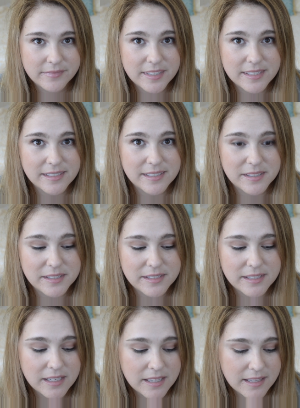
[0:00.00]
This
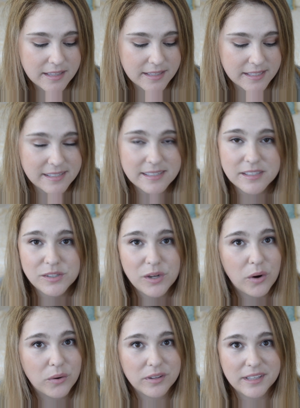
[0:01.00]
is
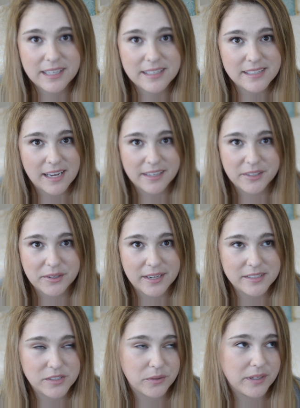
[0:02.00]
totally a dud, you
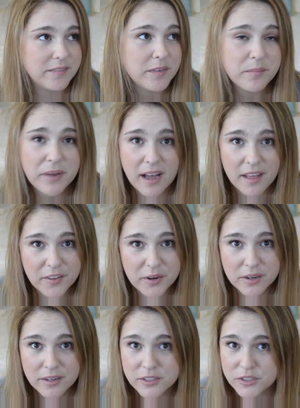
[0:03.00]
guys. Don't even
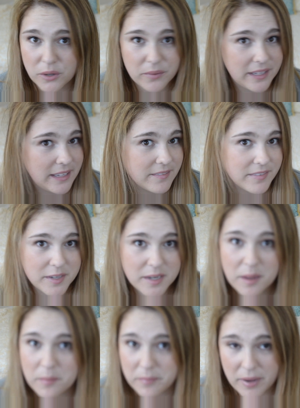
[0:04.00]
bother. Don't even
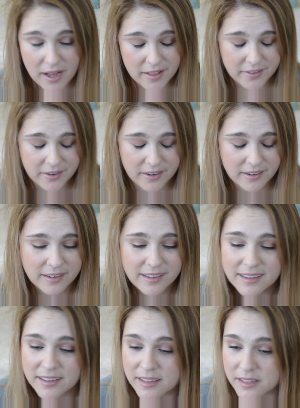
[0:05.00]
bother.
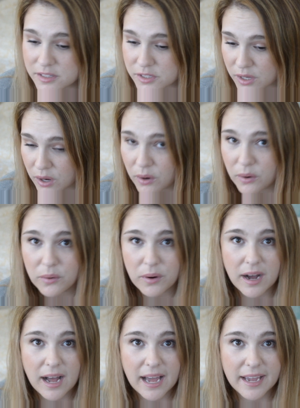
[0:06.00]

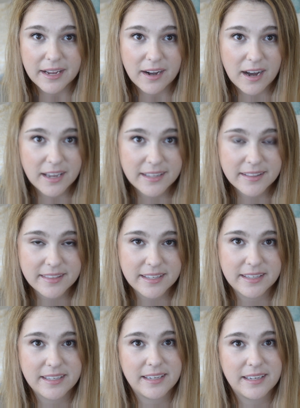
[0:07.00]
So I got it
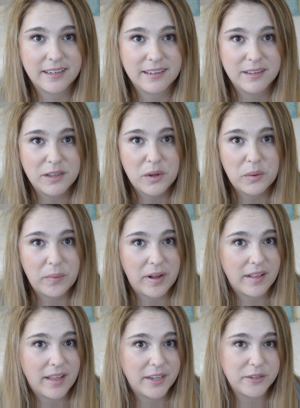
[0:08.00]
thinking, well, I